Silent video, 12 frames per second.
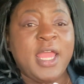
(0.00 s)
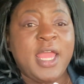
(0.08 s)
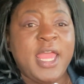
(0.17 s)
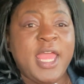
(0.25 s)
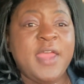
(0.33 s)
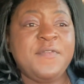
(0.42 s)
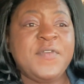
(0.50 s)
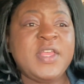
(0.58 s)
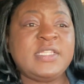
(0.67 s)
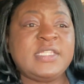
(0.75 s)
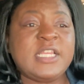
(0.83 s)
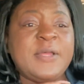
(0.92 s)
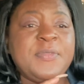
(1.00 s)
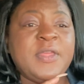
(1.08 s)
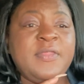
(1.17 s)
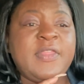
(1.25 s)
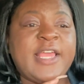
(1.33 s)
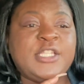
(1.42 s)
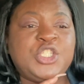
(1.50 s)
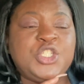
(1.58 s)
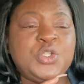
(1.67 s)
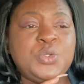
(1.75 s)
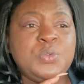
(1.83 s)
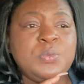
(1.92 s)
if it's something that
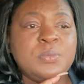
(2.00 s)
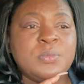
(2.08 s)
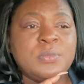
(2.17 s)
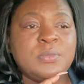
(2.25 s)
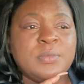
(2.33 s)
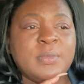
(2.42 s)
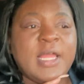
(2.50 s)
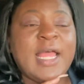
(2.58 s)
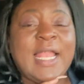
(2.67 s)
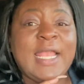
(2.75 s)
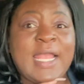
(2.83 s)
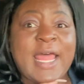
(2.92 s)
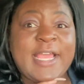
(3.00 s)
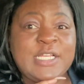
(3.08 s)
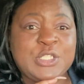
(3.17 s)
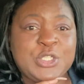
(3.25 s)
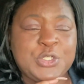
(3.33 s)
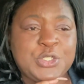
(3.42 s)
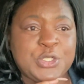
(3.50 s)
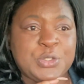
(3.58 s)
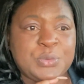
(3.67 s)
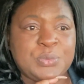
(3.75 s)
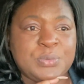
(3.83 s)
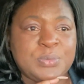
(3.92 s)
you like to do,
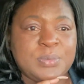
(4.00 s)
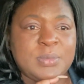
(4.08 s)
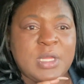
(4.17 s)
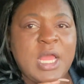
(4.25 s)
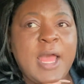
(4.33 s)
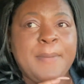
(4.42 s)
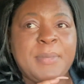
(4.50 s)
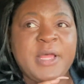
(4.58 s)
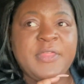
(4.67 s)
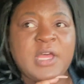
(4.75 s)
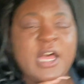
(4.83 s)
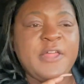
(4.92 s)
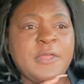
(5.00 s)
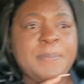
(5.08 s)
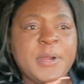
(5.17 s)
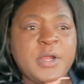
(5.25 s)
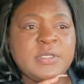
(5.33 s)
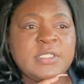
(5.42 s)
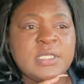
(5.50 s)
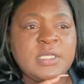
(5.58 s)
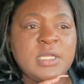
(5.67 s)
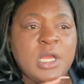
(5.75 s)
but the other person